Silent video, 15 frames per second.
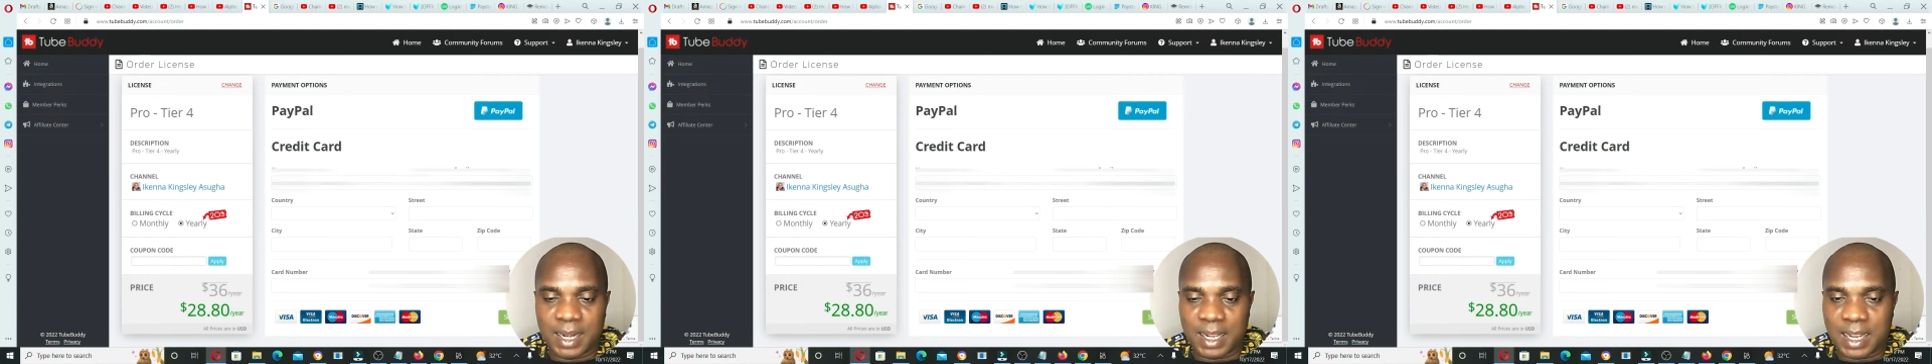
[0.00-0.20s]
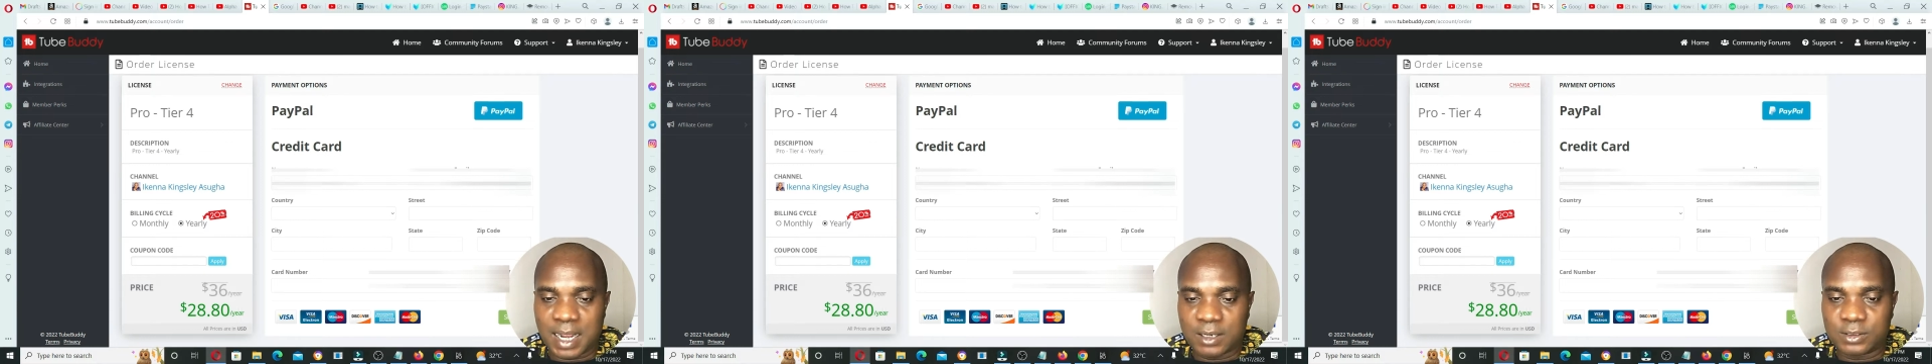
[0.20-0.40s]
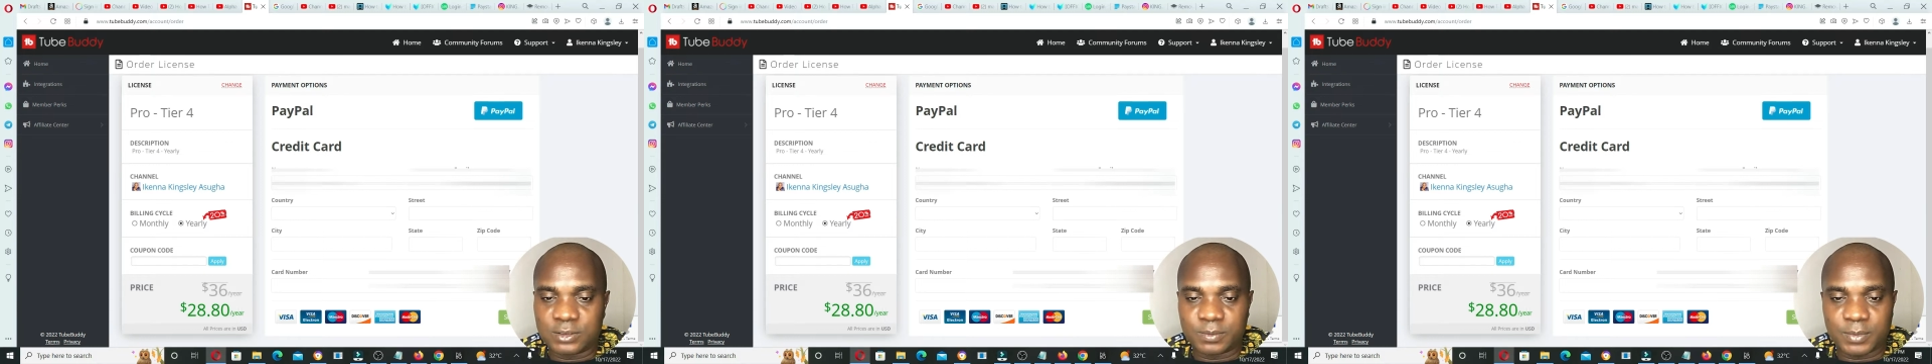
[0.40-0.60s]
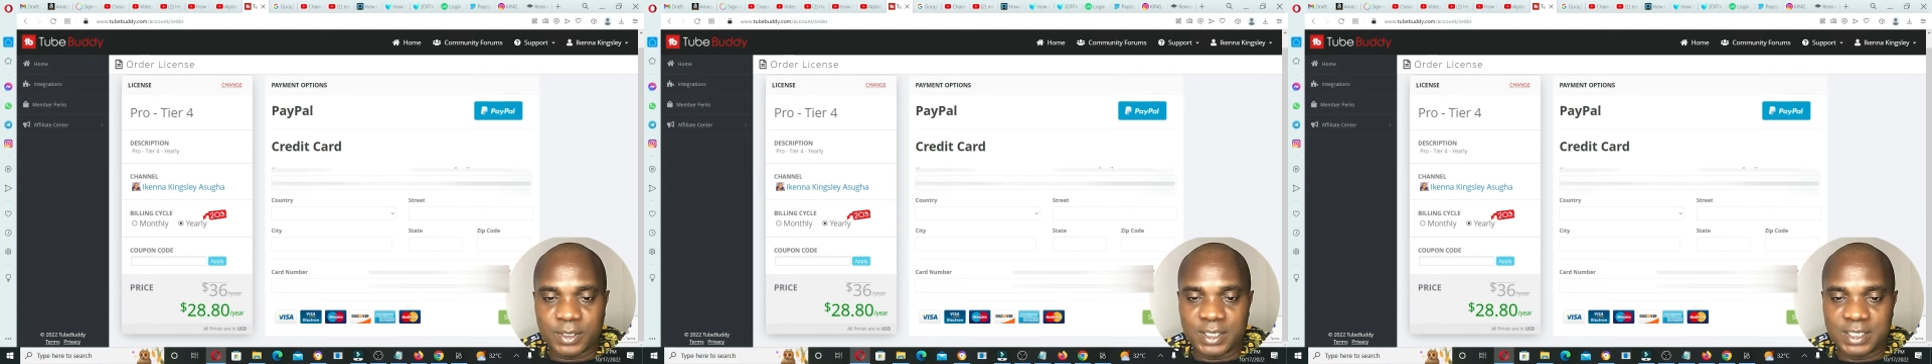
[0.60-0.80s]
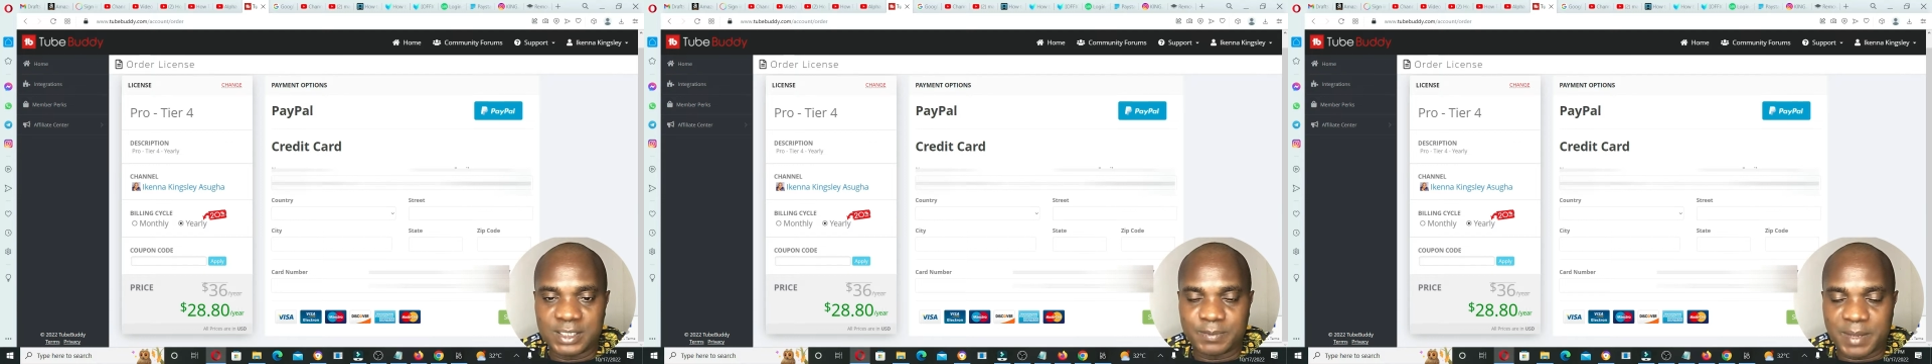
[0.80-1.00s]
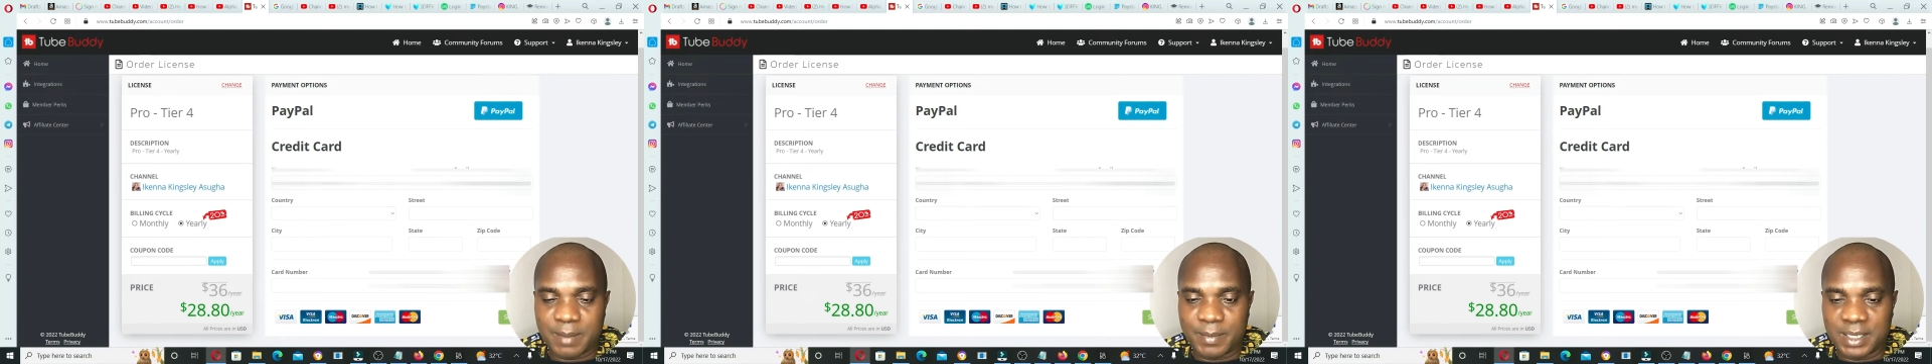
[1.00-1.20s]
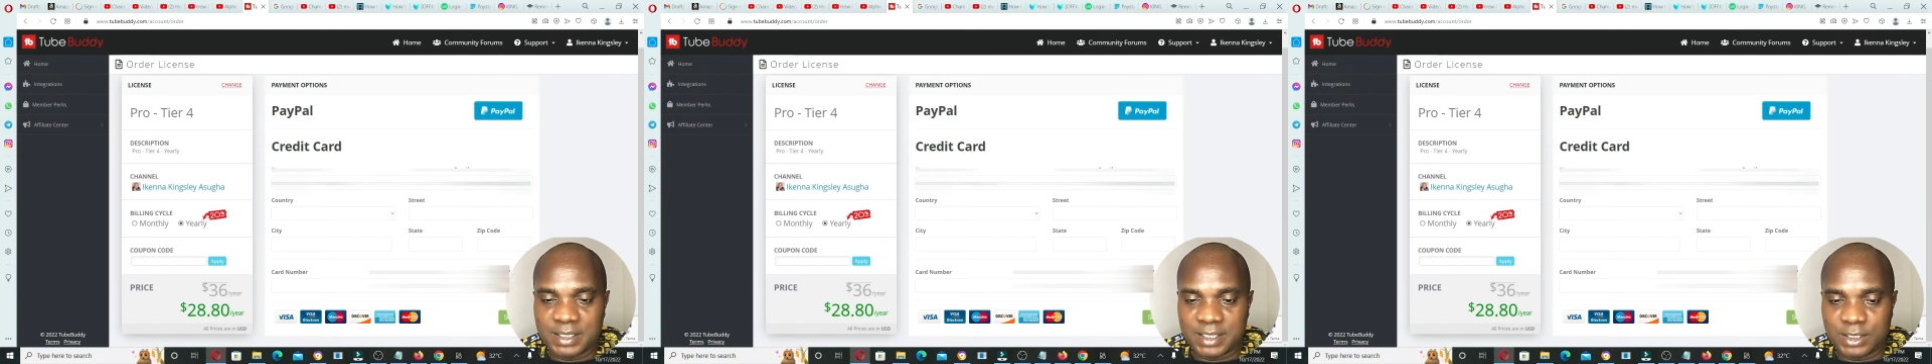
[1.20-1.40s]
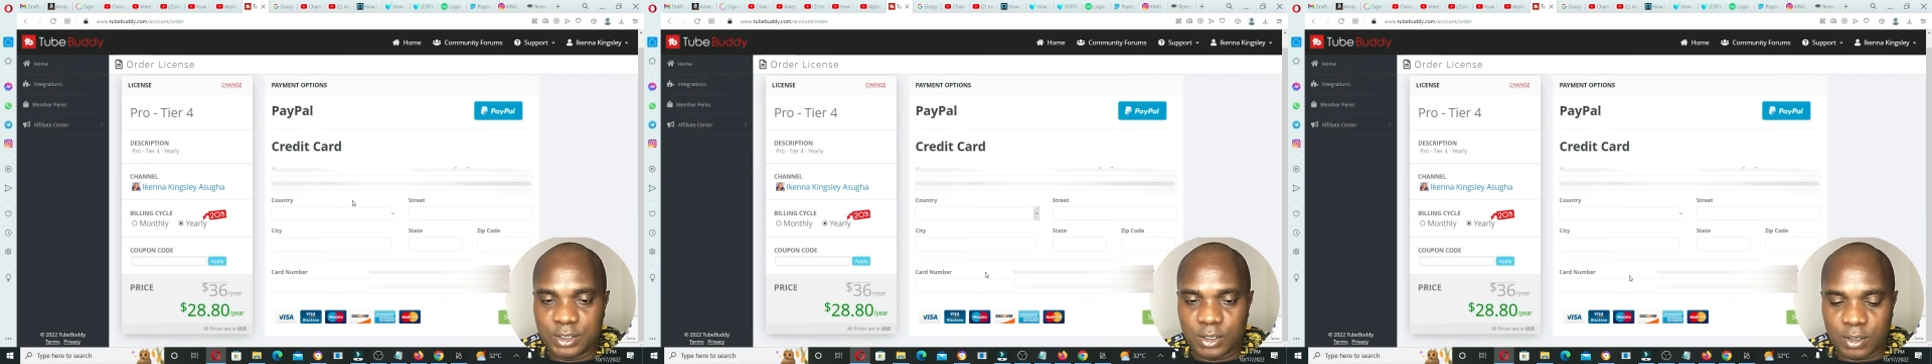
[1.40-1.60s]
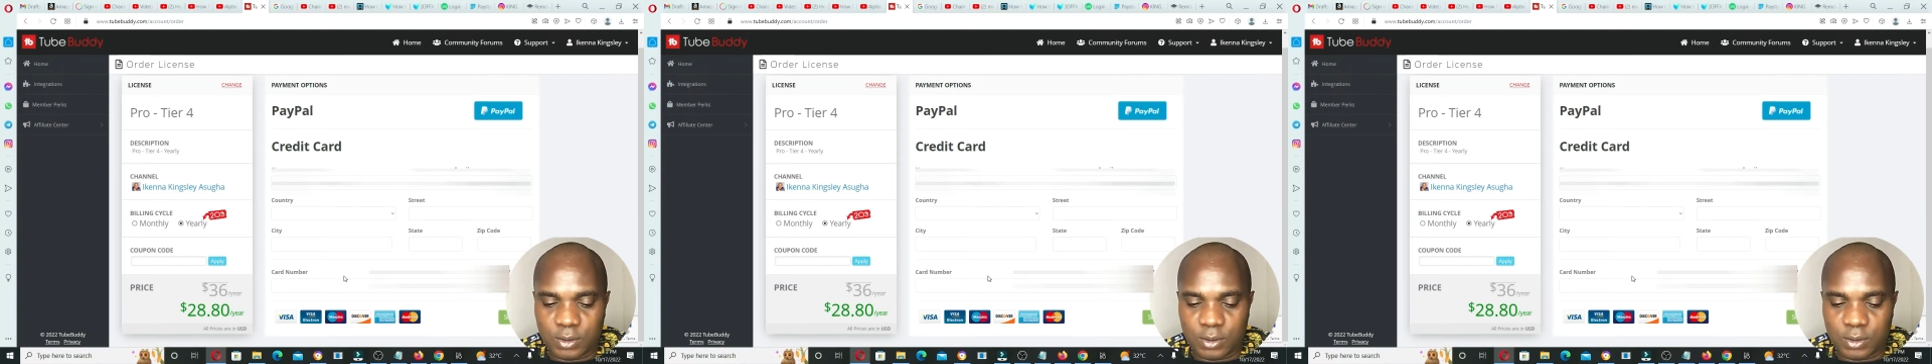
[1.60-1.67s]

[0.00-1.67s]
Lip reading: account, but this payment did not